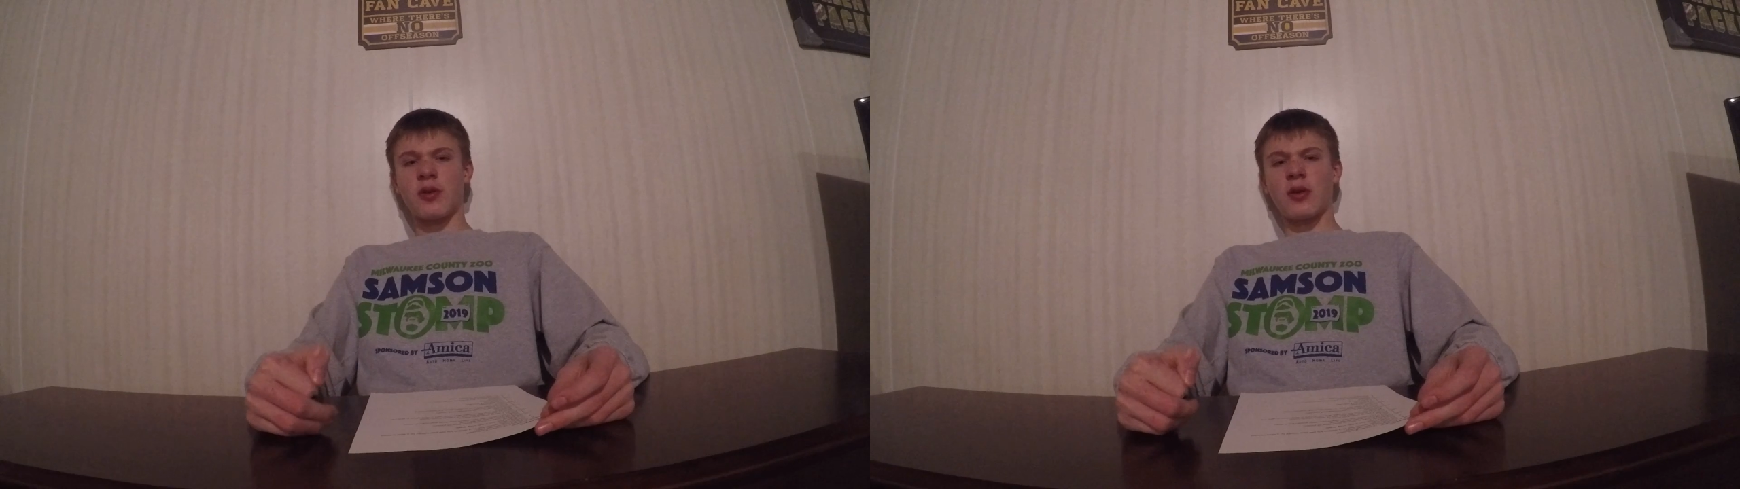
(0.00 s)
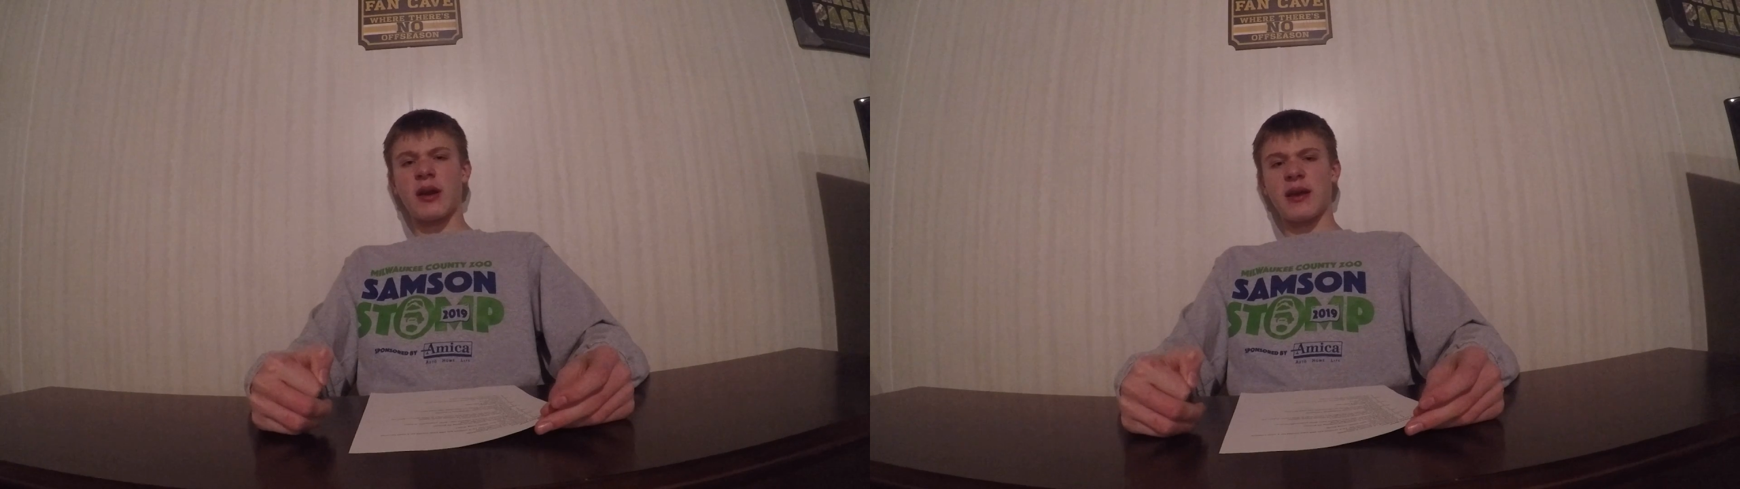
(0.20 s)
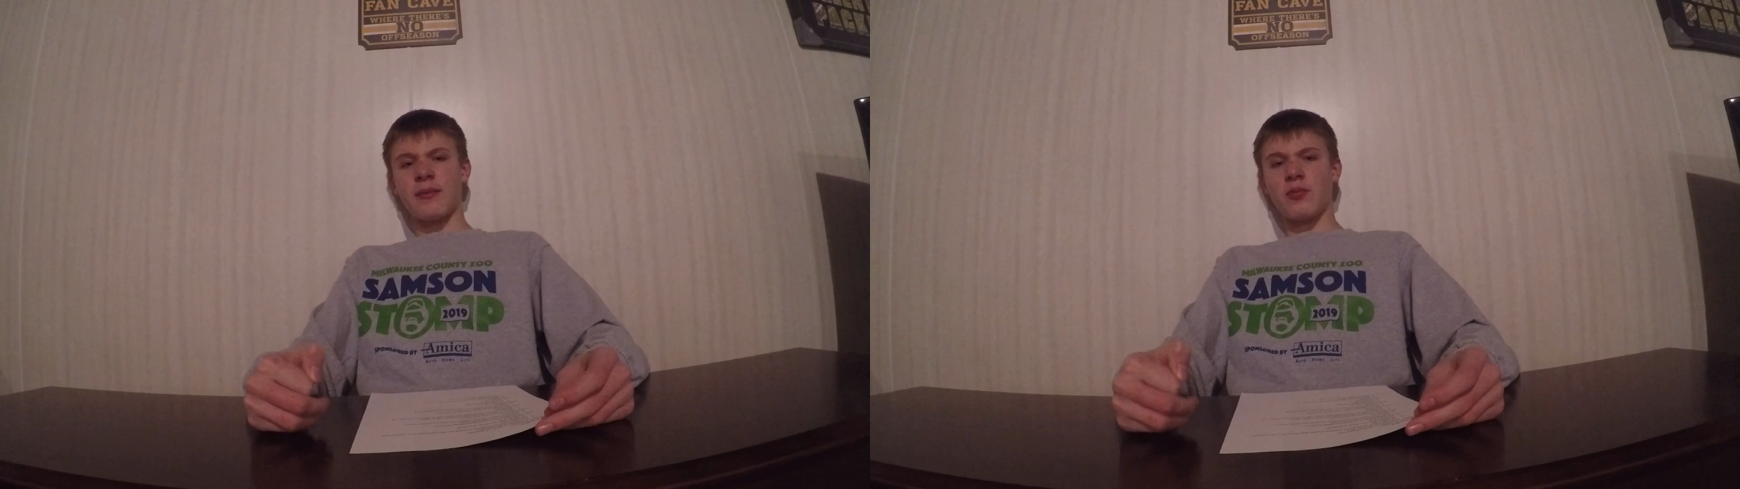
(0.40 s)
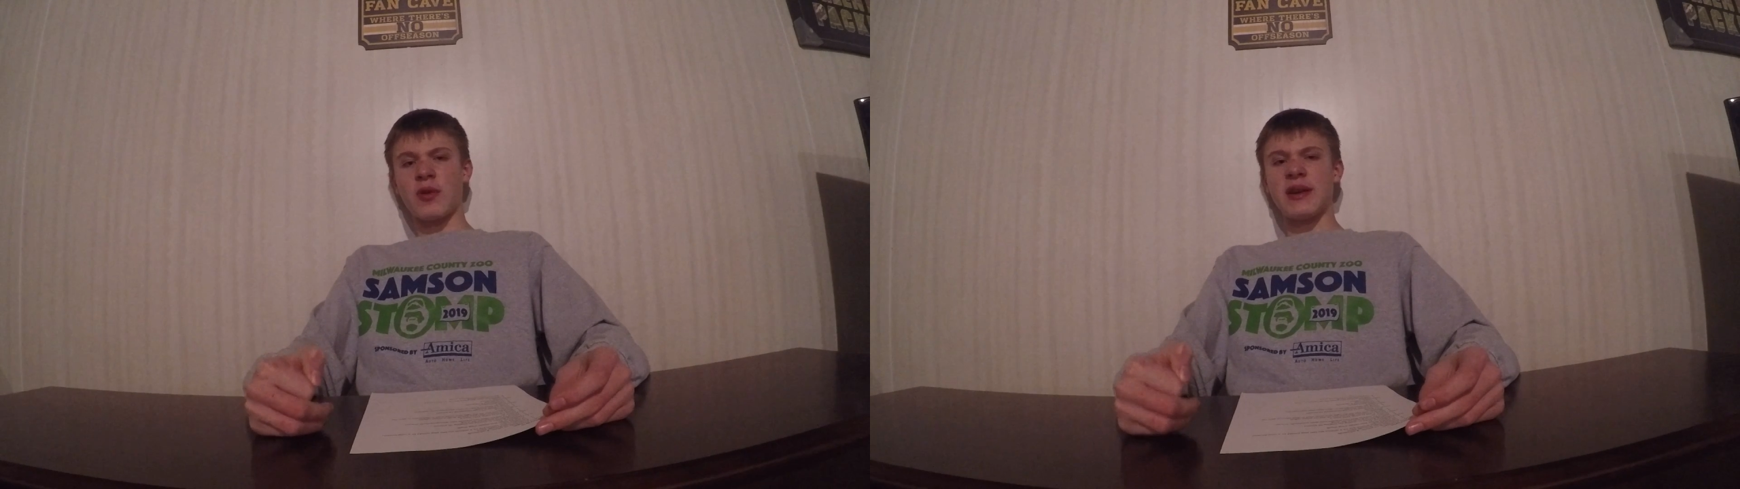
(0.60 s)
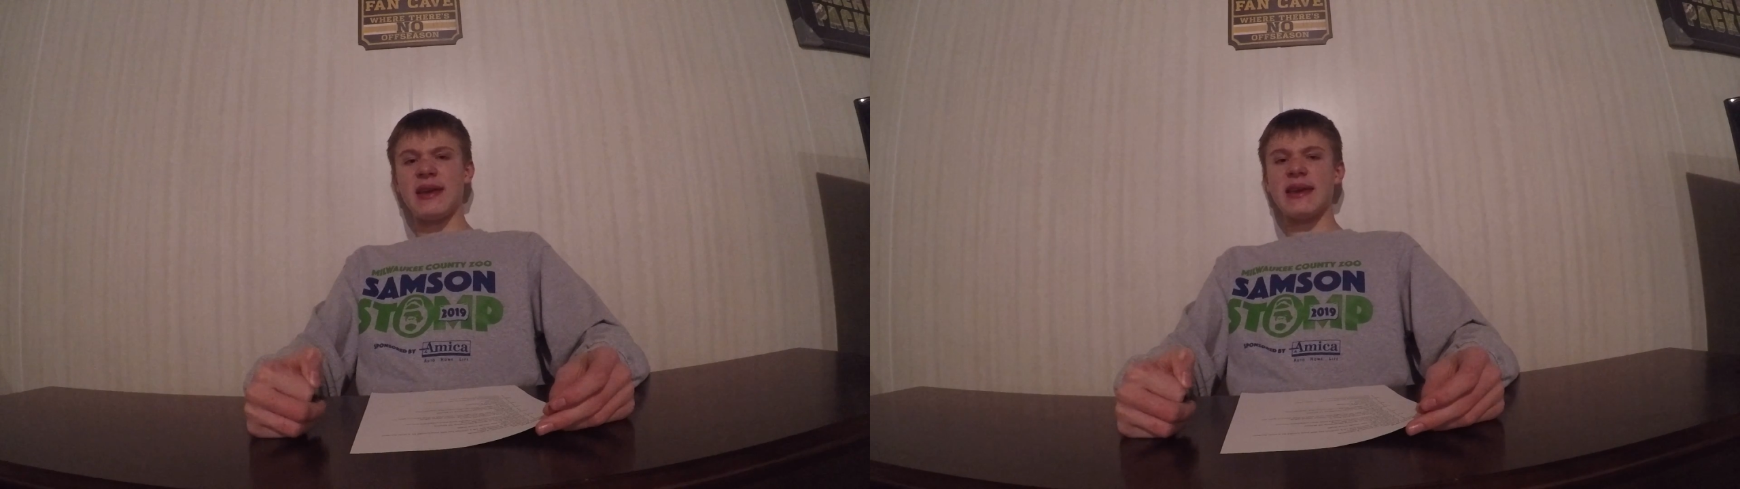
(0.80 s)
him
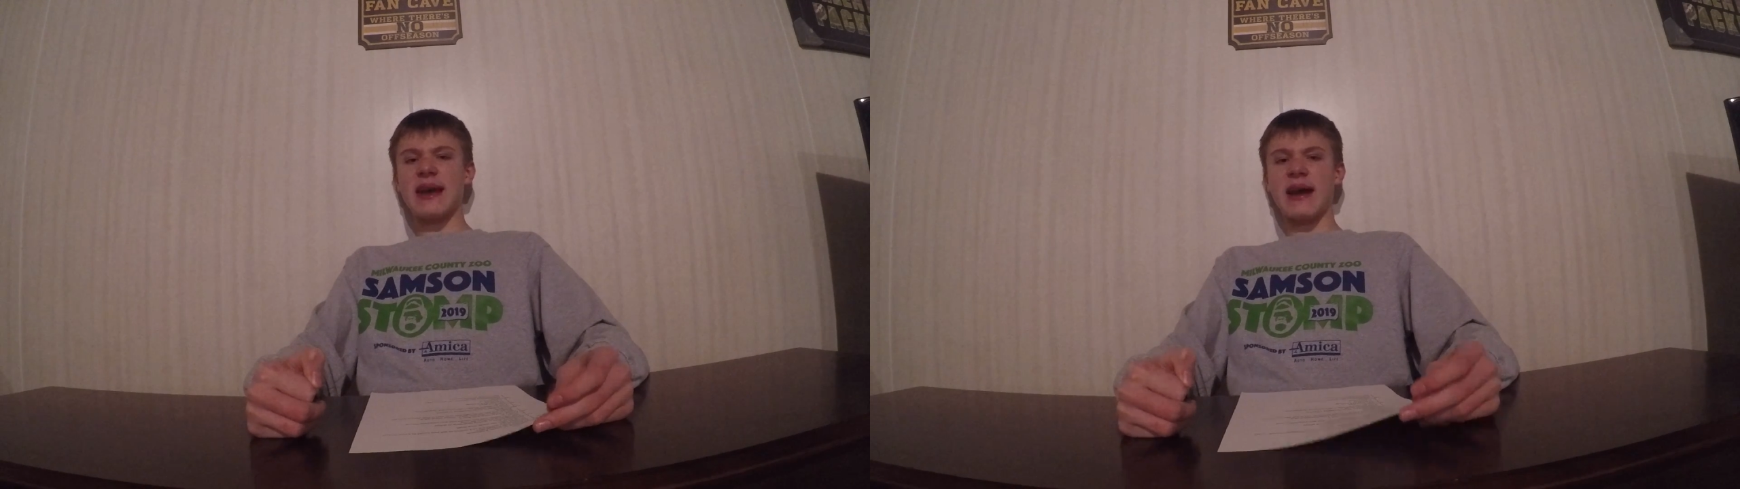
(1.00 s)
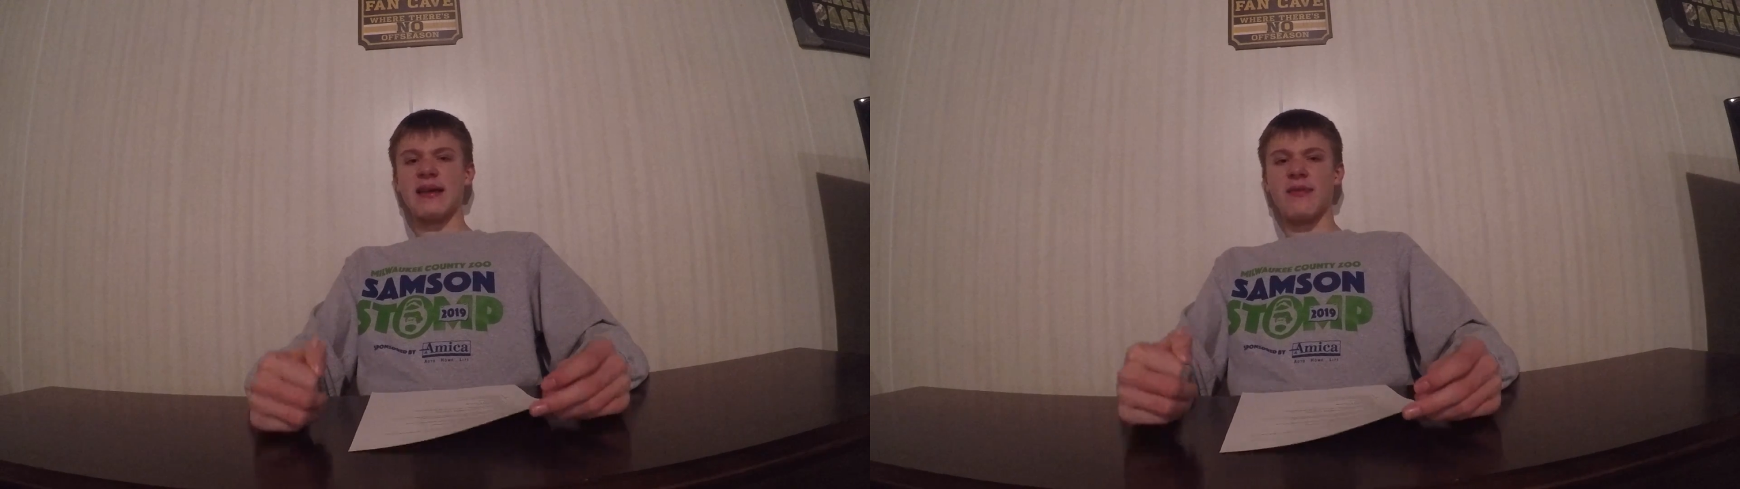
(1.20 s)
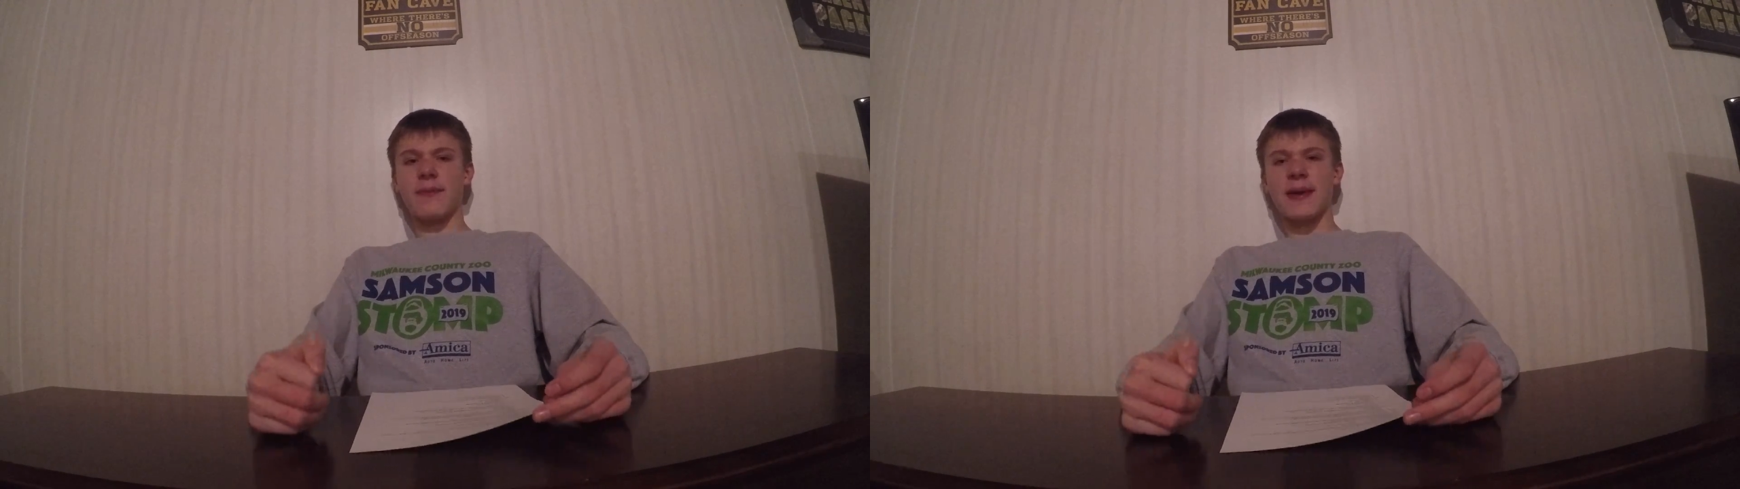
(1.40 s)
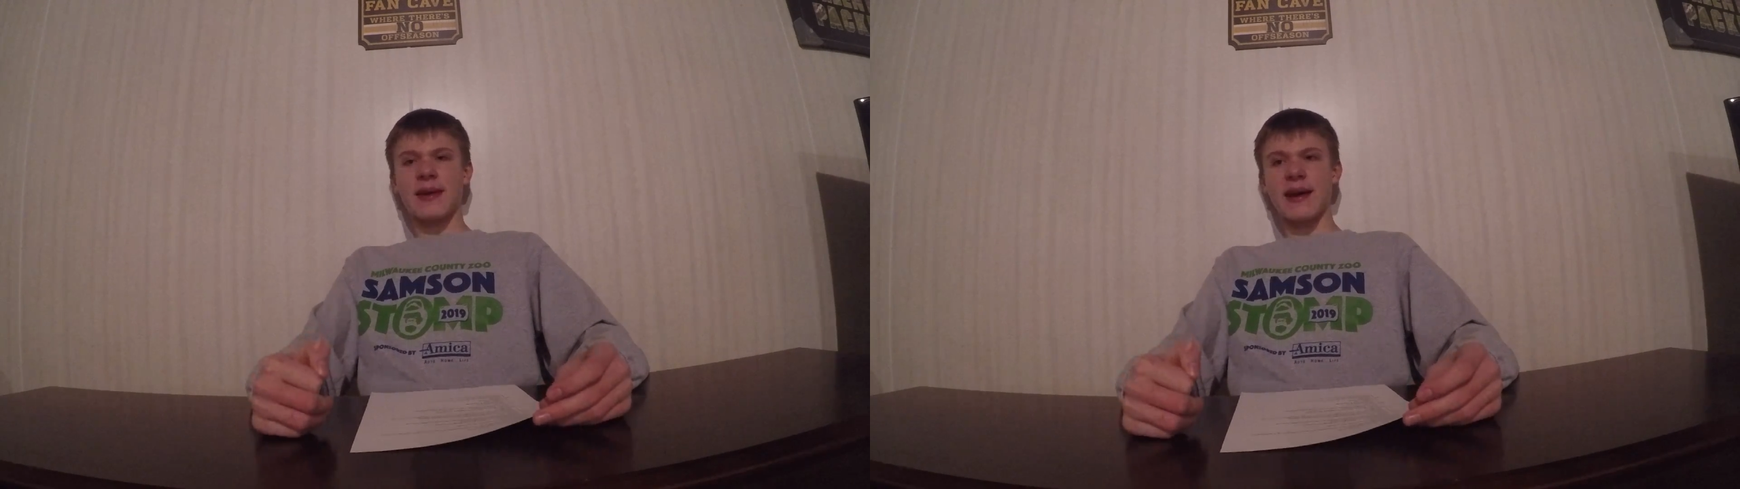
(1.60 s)
when he got his big